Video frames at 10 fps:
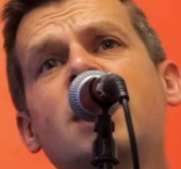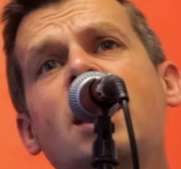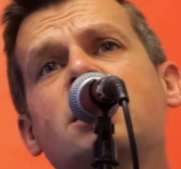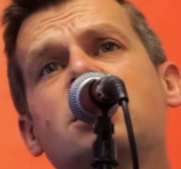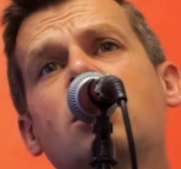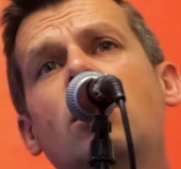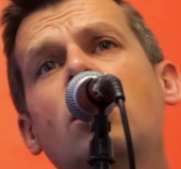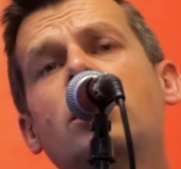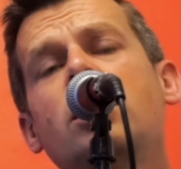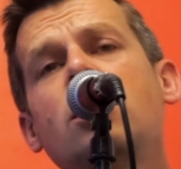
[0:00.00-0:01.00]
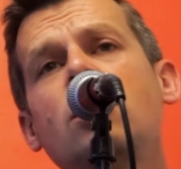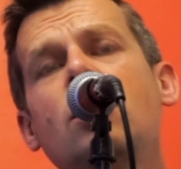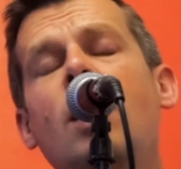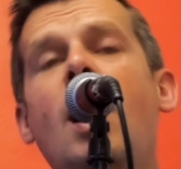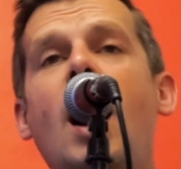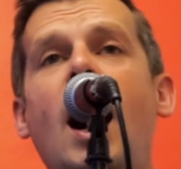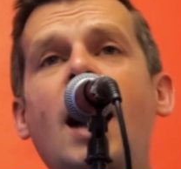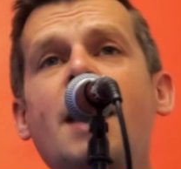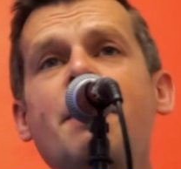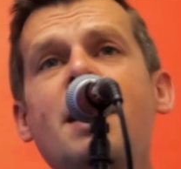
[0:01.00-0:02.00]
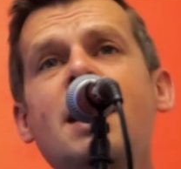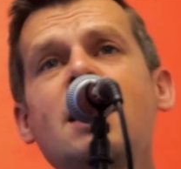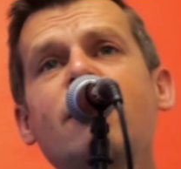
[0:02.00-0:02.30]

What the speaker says: I saw you, I made a